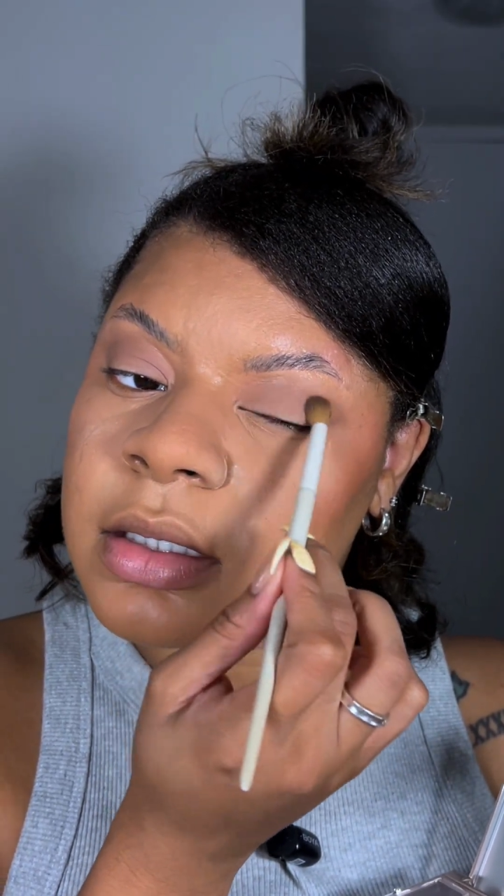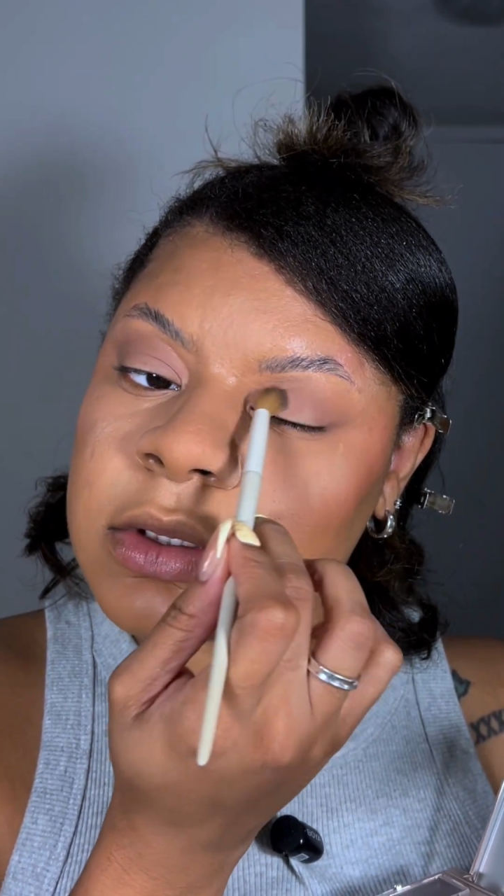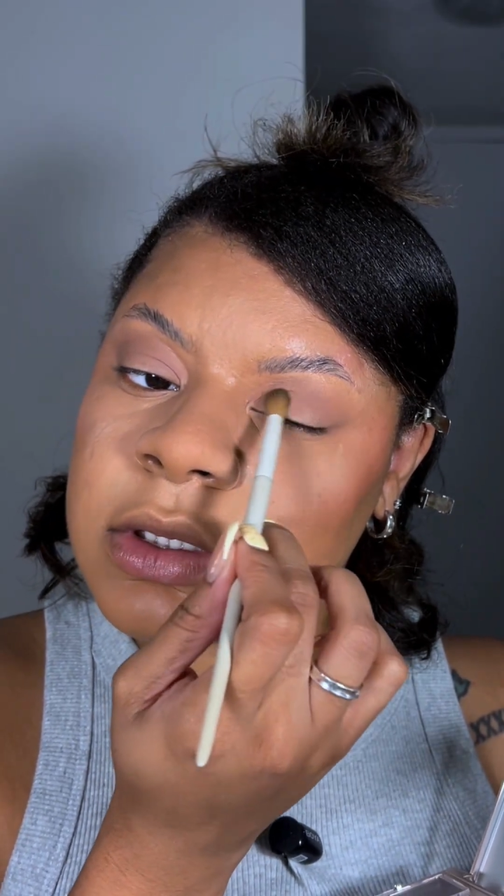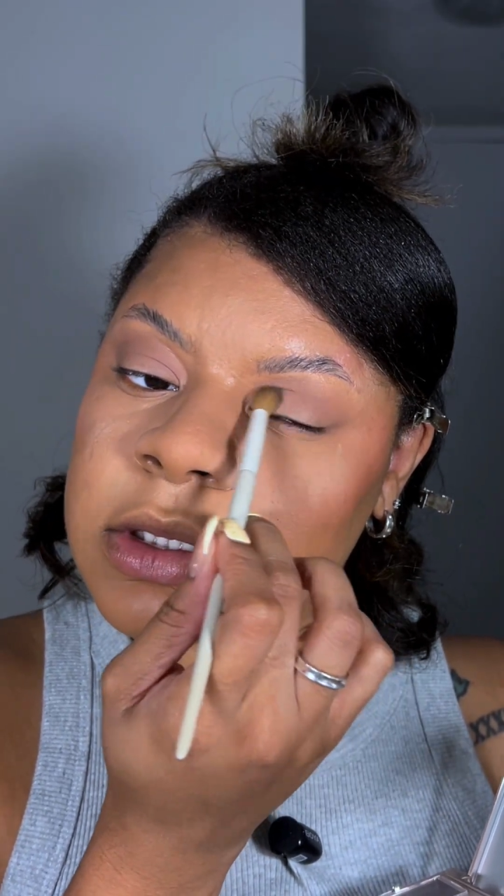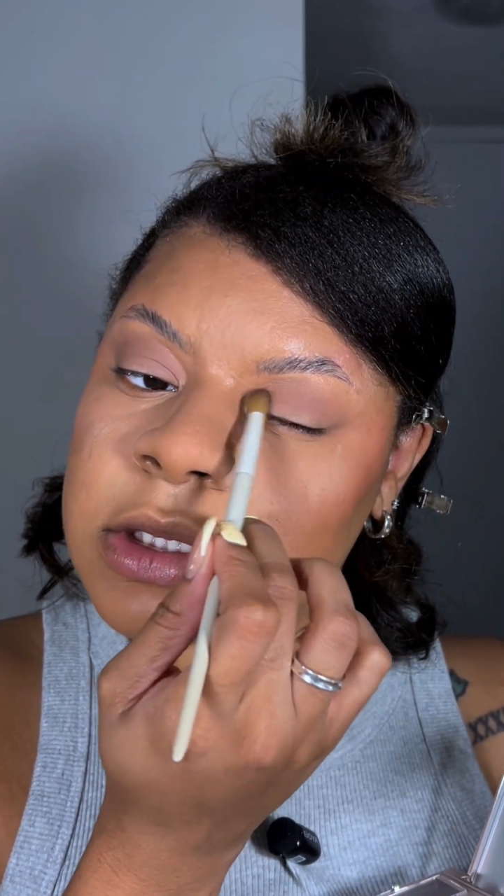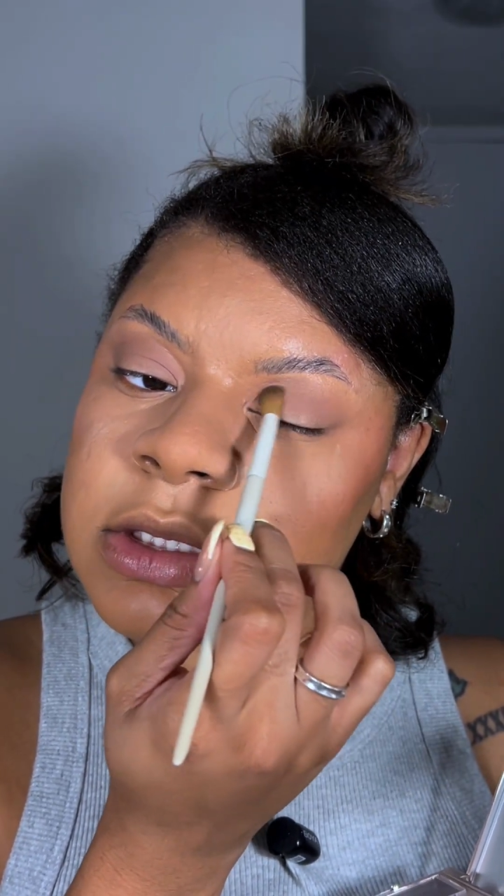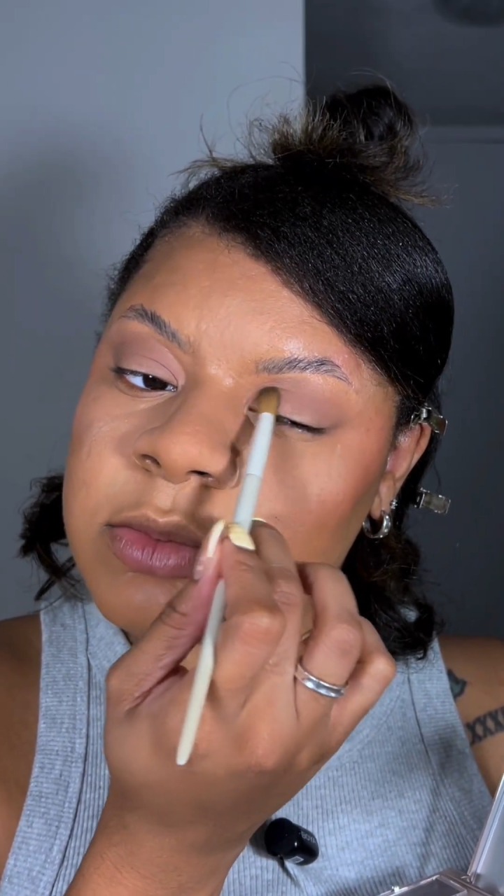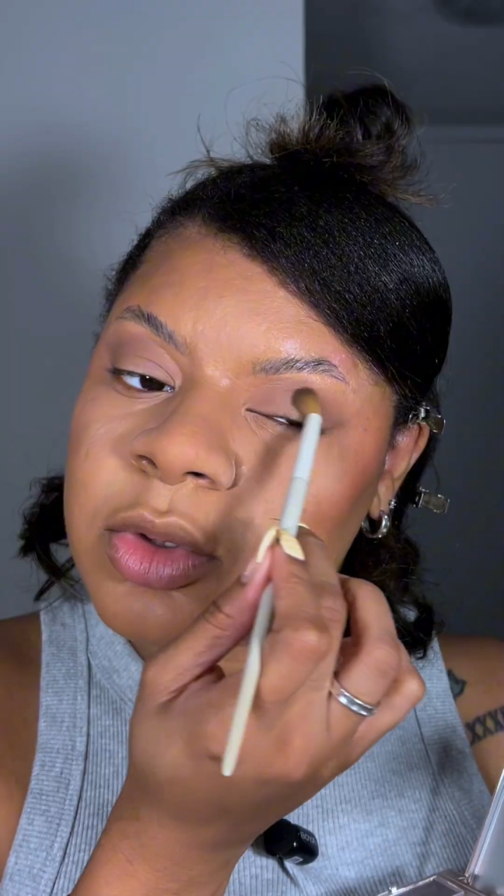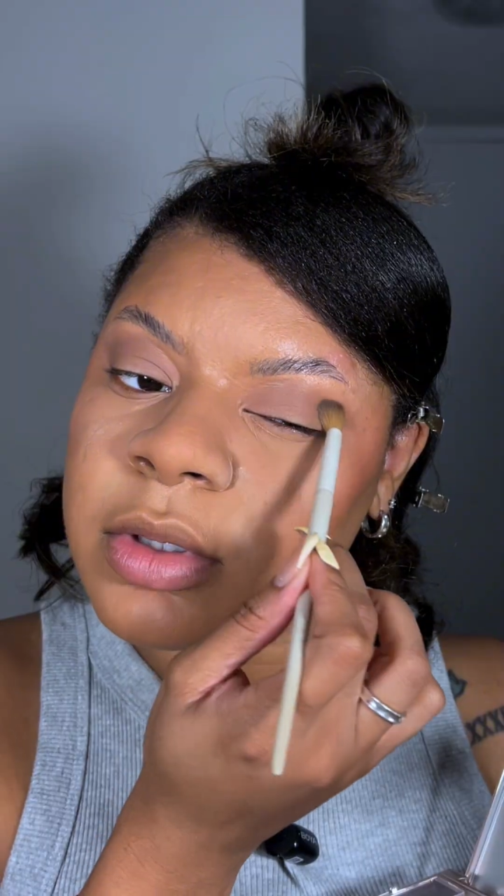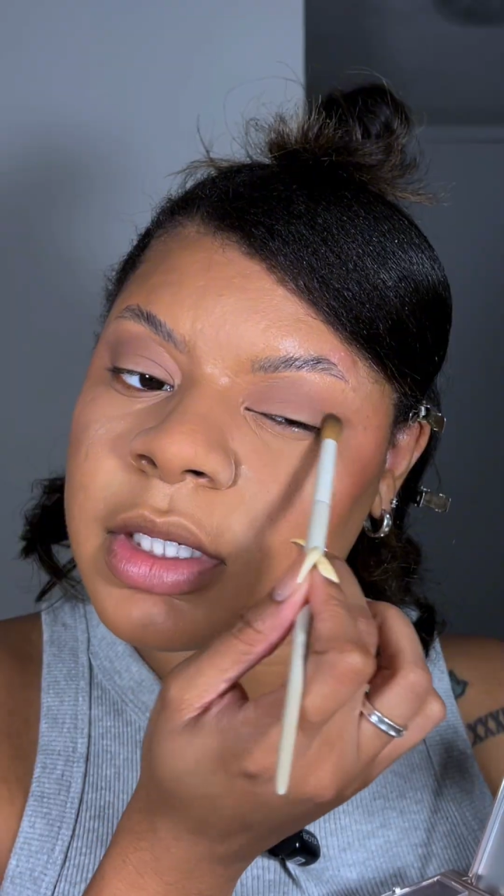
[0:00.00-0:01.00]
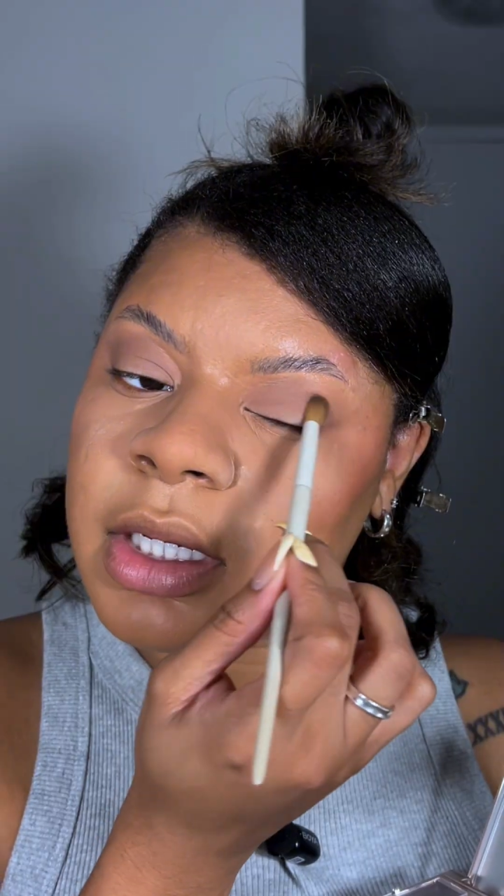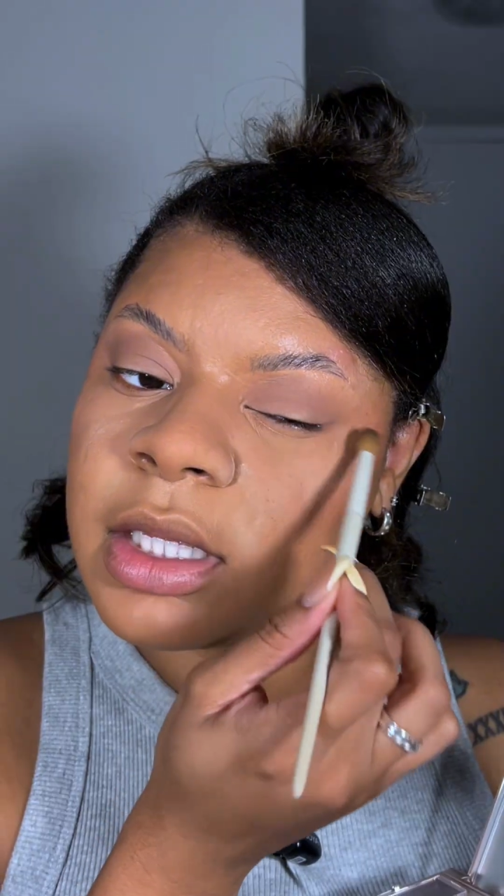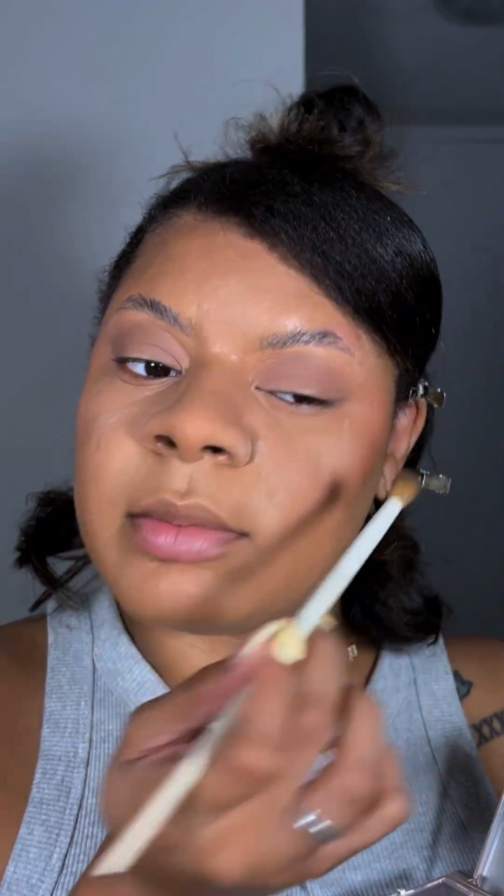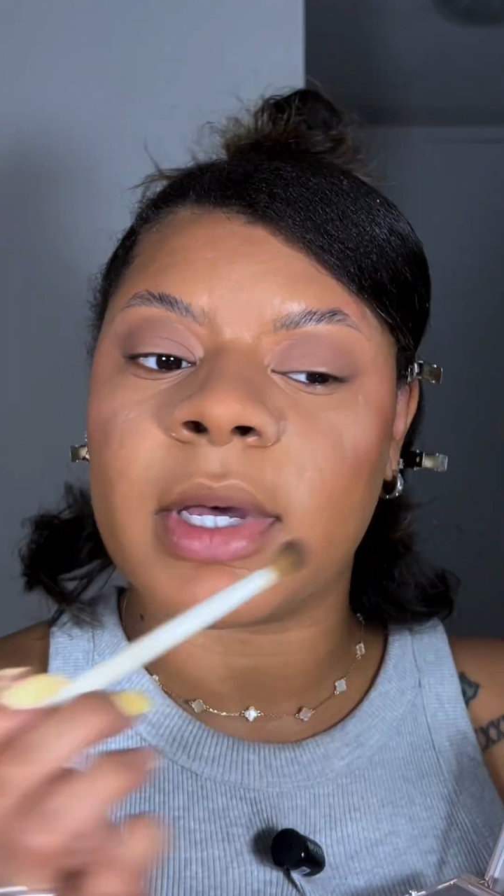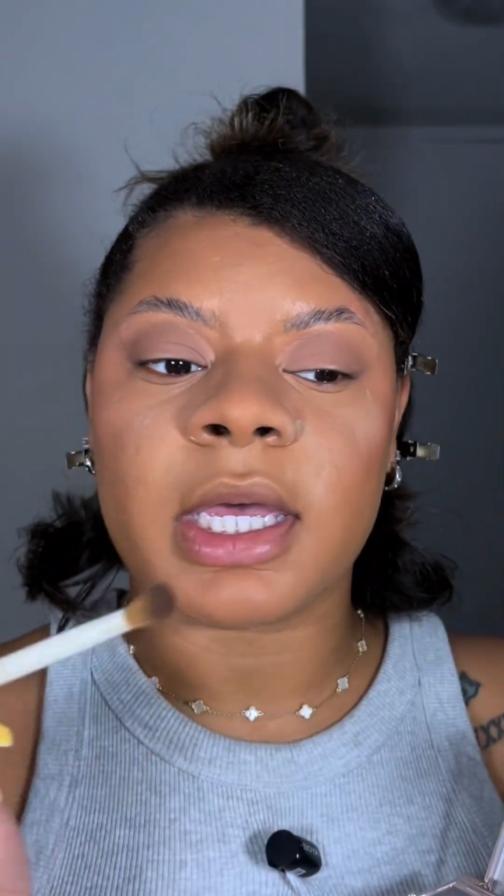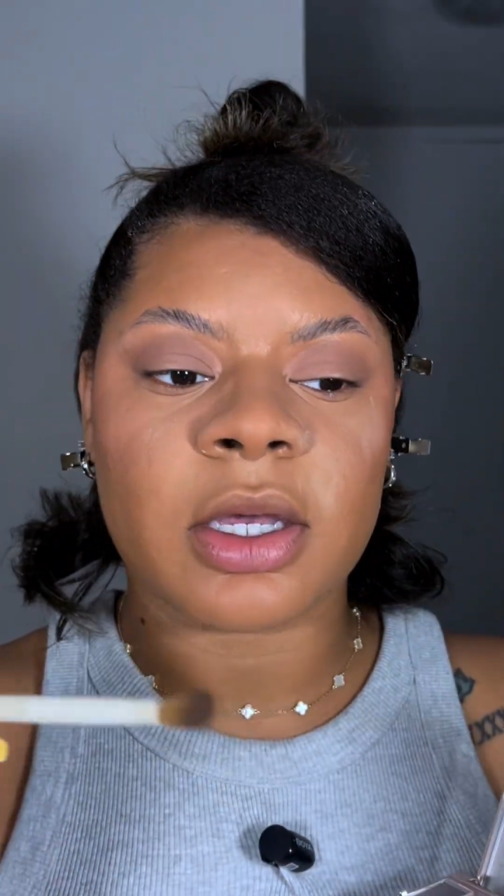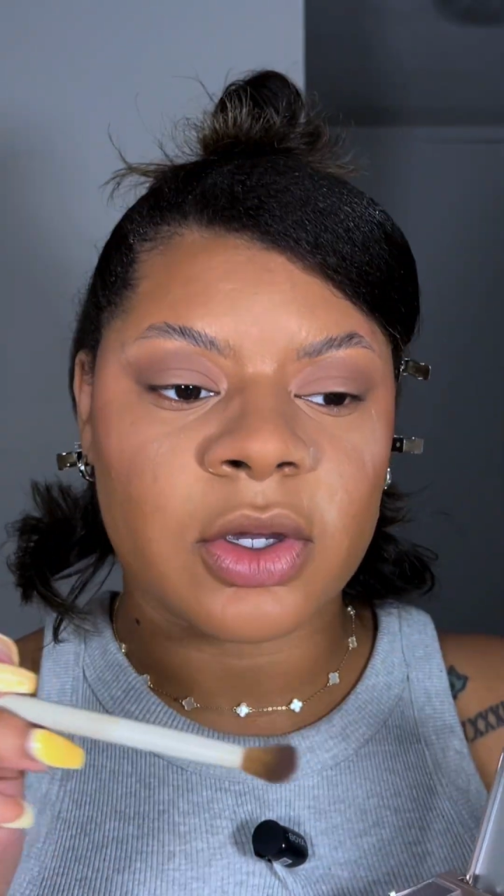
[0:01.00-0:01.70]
So this is more in my